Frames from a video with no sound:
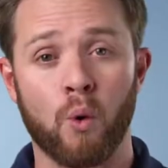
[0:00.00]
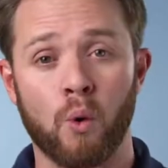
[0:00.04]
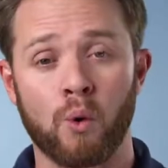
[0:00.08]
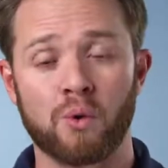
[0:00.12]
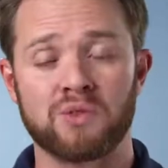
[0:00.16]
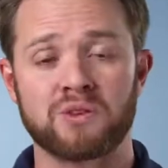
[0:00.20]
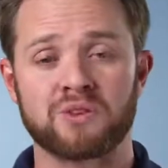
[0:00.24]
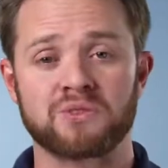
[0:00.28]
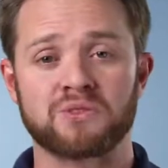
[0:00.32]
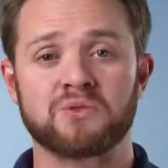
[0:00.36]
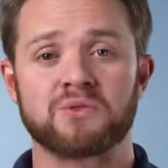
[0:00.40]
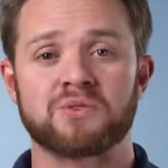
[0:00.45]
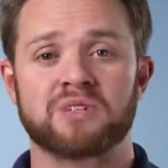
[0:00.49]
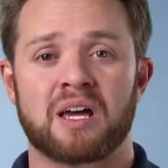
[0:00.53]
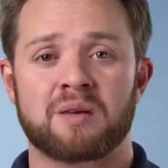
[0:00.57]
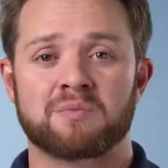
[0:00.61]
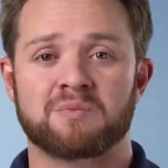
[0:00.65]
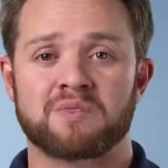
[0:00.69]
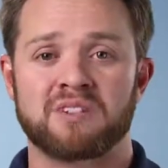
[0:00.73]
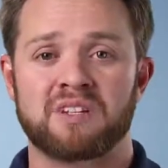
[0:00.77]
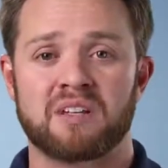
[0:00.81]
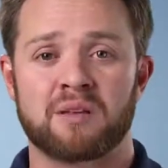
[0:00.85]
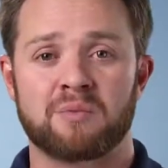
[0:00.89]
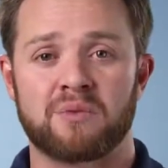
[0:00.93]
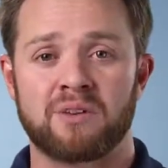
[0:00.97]
or the 2
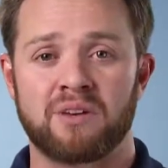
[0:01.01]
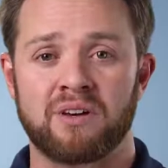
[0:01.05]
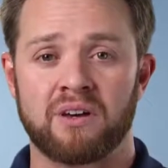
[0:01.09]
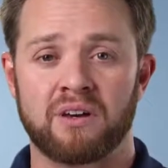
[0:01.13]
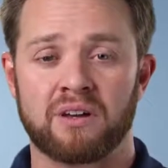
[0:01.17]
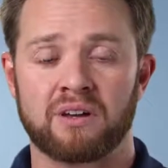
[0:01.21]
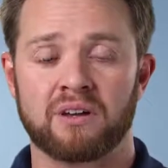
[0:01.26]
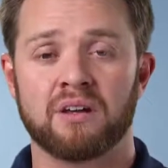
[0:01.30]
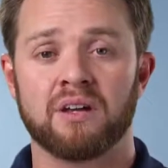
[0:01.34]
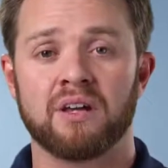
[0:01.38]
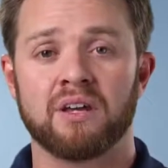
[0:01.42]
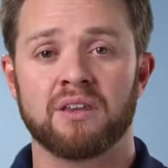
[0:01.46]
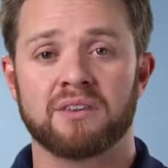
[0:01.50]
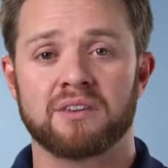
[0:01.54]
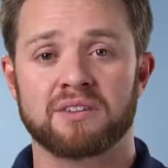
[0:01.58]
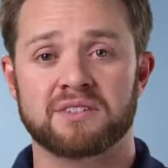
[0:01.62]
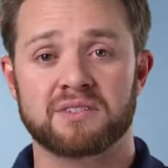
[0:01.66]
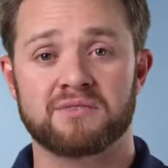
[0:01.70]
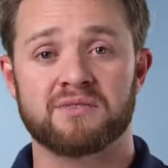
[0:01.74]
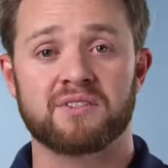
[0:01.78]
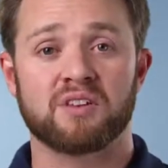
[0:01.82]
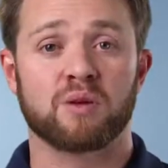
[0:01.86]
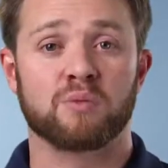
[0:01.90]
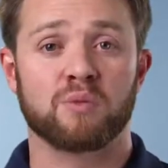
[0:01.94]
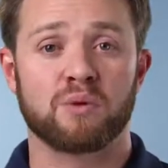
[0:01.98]
times Z depth of cut that's
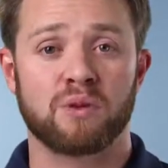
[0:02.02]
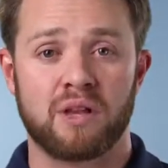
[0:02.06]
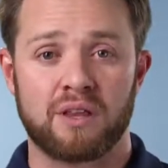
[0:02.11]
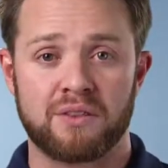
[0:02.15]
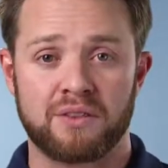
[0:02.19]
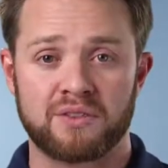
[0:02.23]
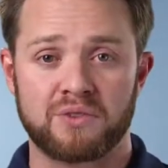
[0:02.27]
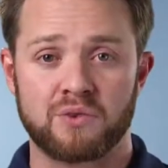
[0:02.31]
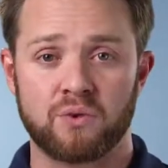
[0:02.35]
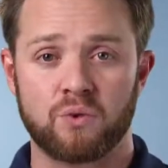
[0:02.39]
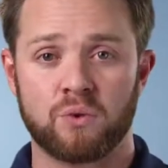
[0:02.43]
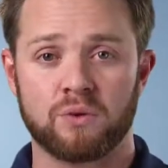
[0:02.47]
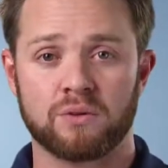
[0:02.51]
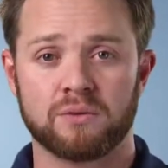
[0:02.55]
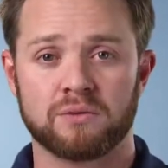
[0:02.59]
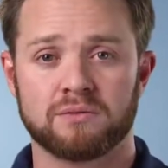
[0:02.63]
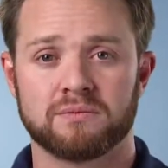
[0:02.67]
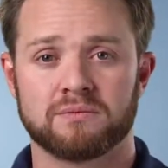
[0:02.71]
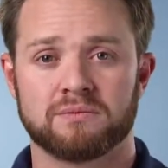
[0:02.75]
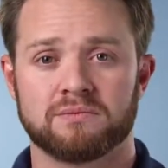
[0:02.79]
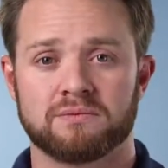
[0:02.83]
available on the tool.